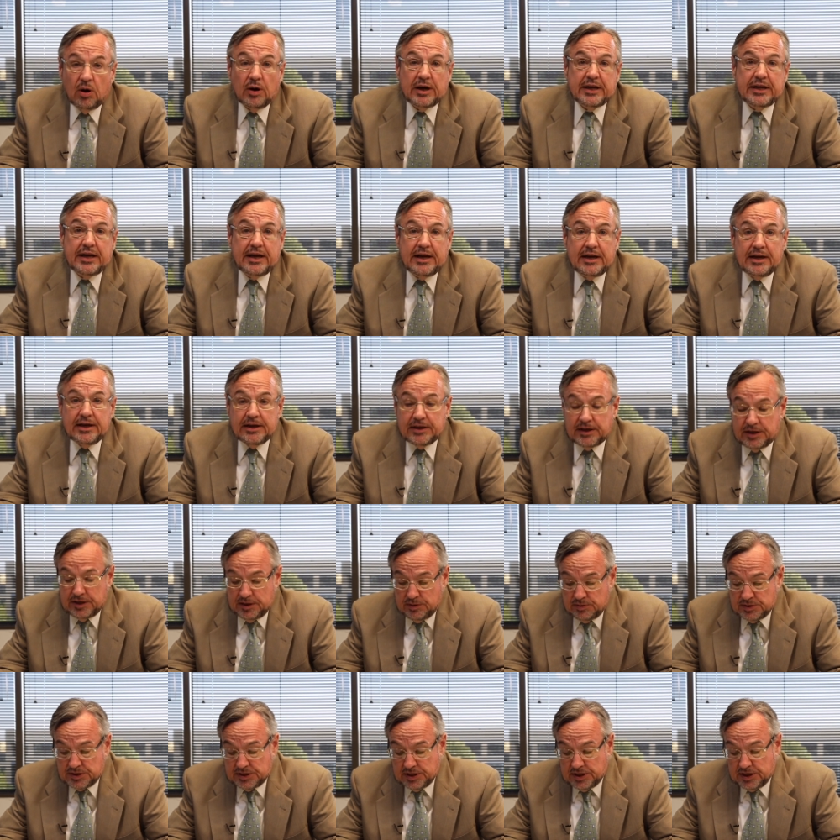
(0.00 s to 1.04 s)
archaic
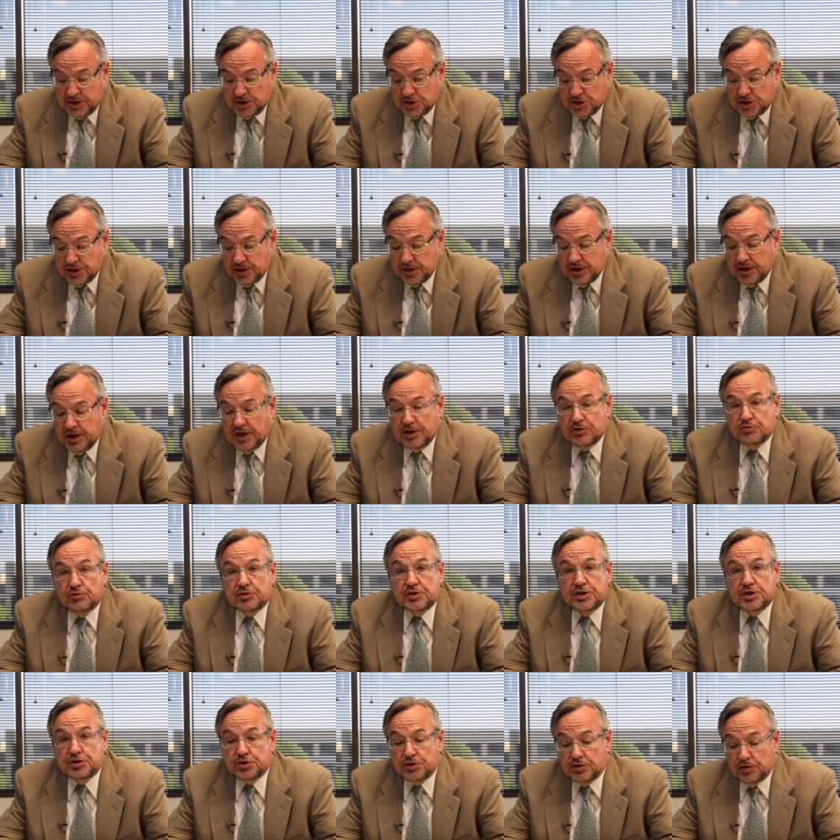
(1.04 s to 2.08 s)
usage, and
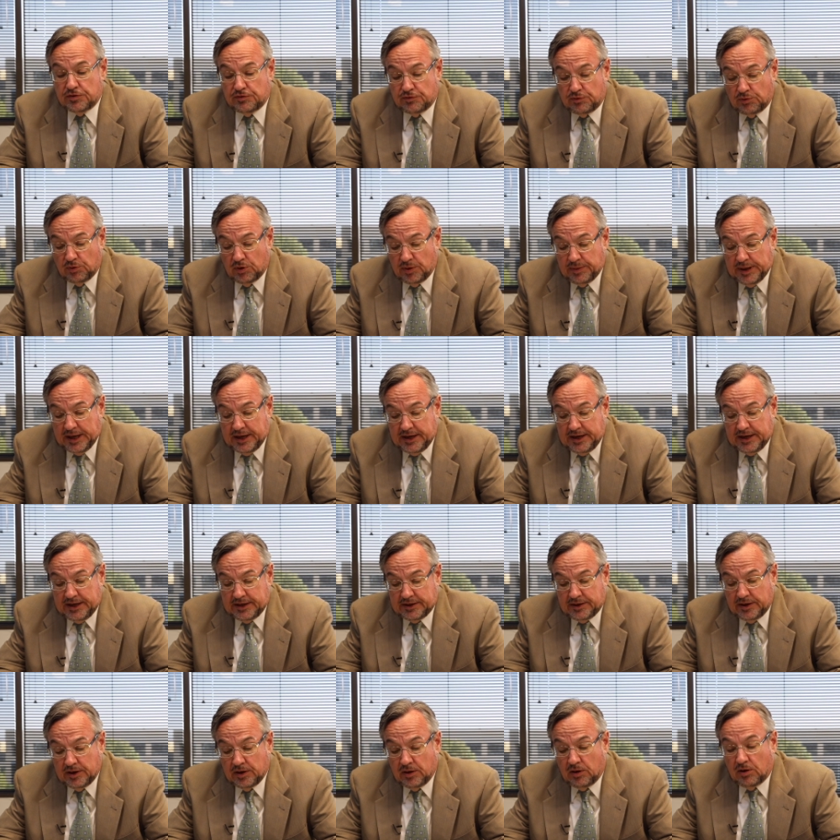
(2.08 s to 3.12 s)
traditional
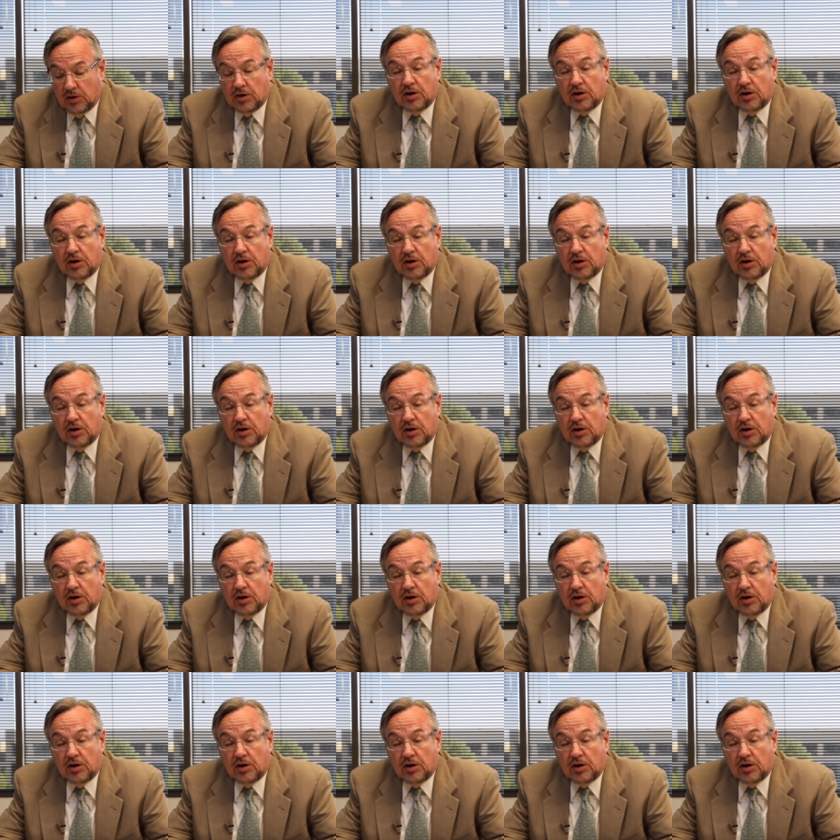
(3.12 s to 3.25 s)
formatting